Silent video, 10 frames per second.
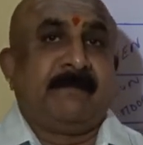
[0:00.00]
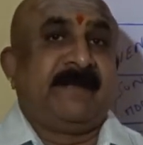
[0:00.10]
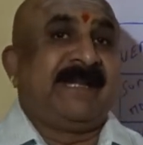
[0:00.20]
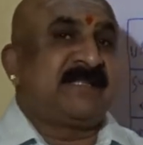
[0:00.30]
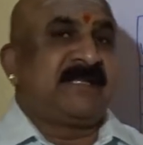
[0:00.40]

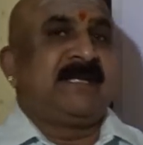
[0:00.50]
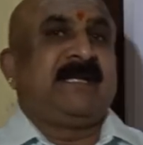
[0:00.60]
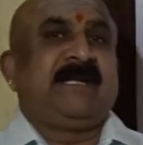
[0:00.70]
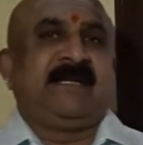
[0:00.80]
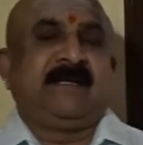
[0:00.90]

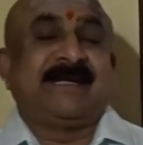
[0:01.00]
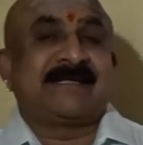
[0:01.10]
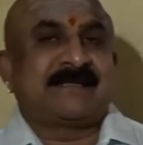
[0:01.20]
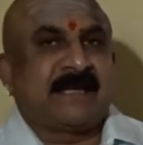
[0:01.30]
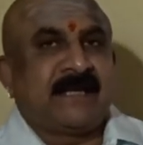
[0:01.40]
destiny,
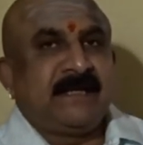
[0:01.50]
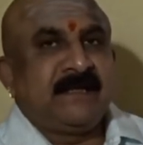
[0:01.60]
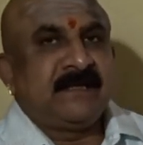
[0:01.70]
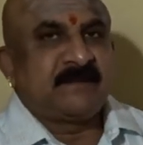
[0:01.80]
destined